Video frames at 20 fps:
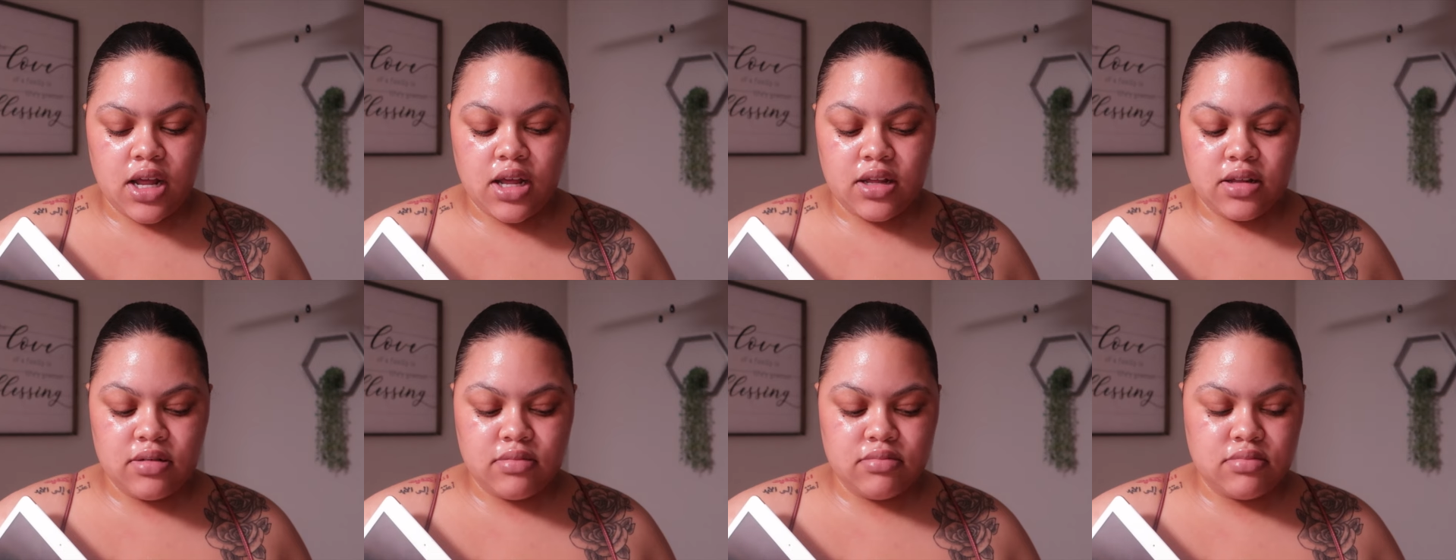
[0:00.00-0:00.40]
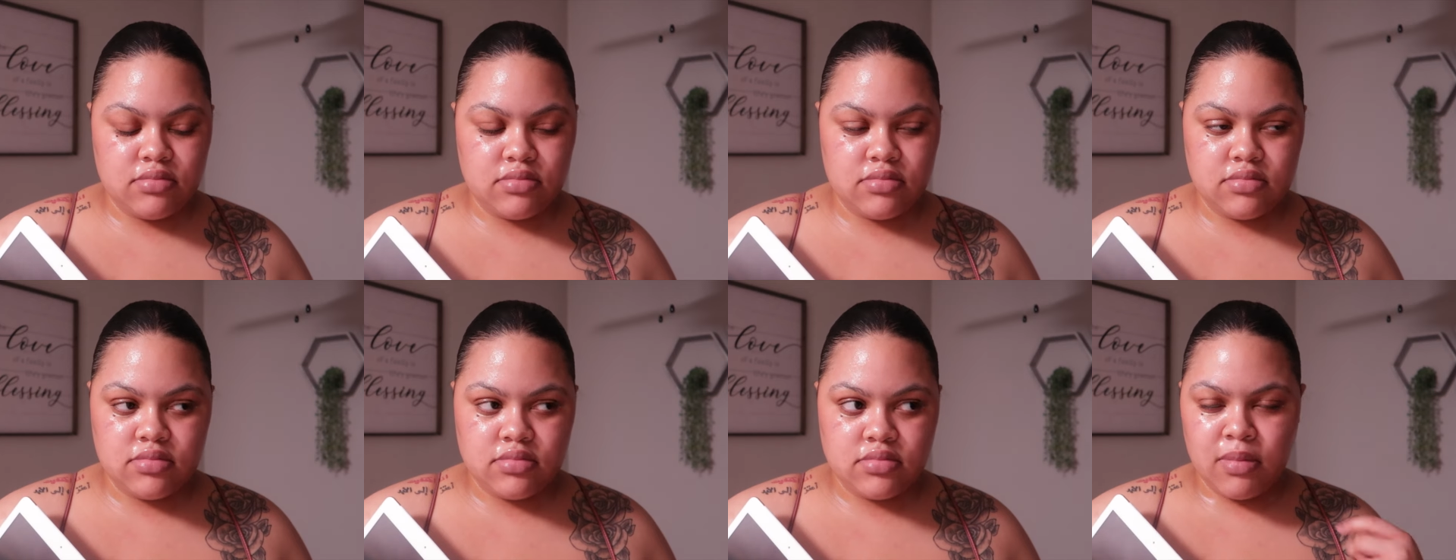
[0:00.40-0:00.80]
um,
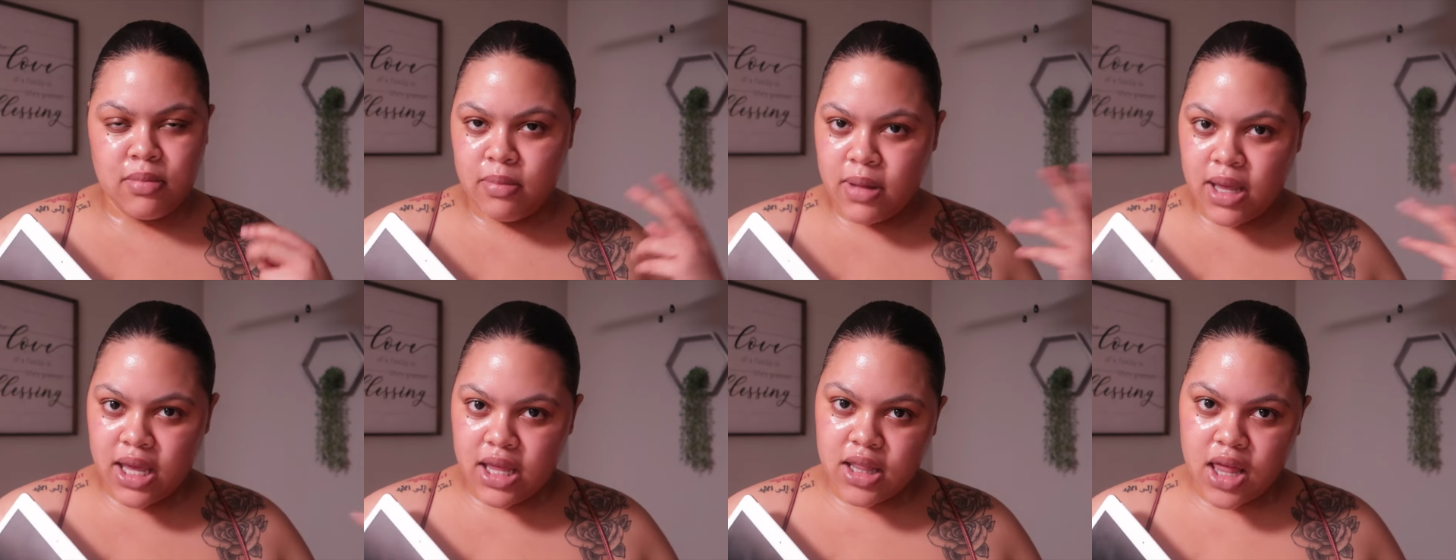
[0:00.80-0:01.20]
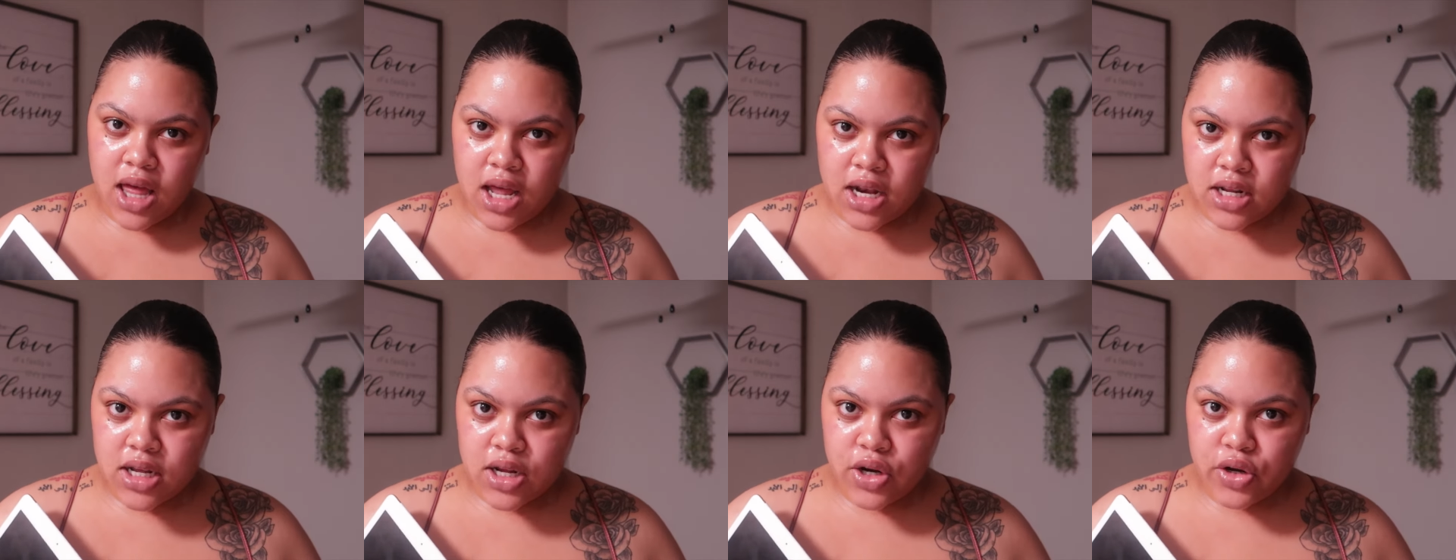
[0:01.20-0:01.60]
made
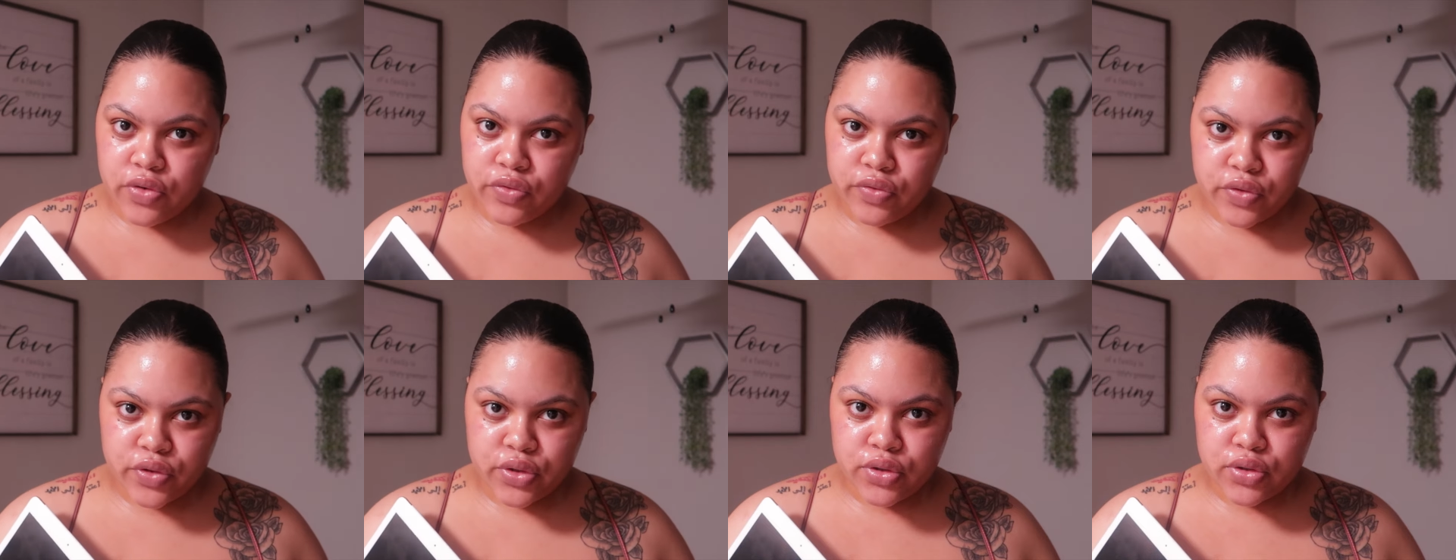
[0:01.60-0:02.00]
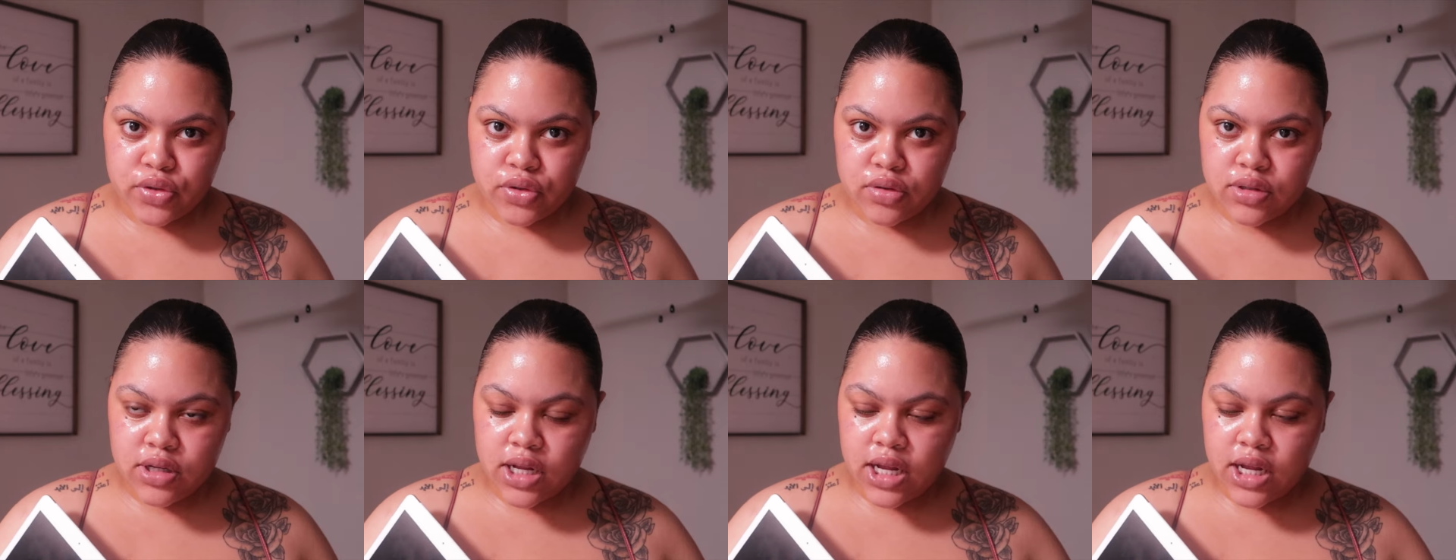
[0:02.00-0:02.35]
Lana her food.